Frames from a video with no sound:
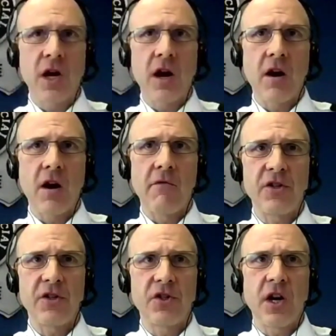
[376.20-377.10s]
Chair,
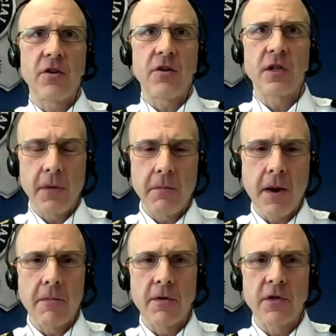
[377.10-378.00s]
Vice Chairs, committee
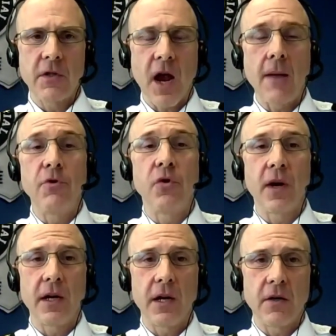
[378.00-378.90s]
members. I'm
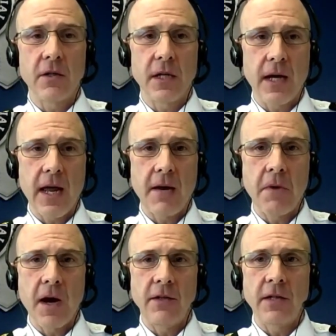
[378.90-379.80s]
joined here today
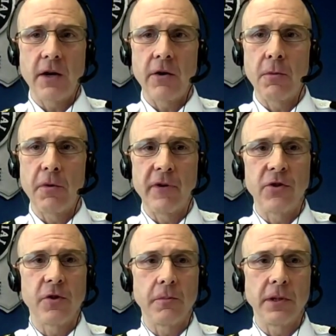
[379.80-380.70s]
by Ontario
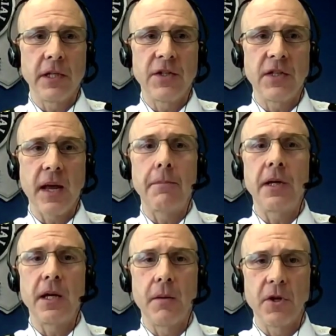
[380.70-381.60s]
Provincial Police
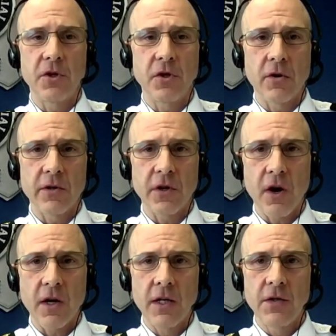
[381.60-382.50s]
Deputy Commissioner Chris
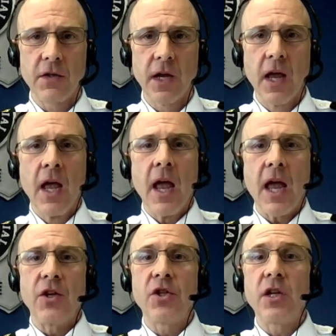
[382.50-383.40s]
Harkins
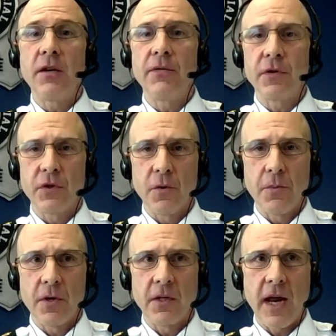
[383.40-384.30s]
and Chief
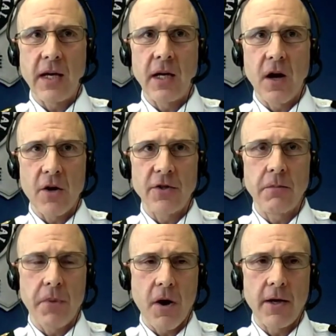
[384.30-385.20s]
Superintendent
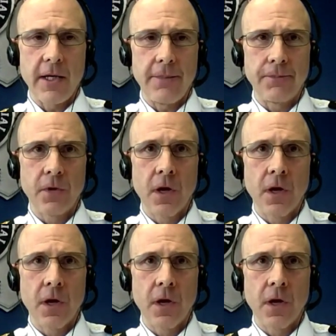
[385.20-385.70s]
Carson Pardee.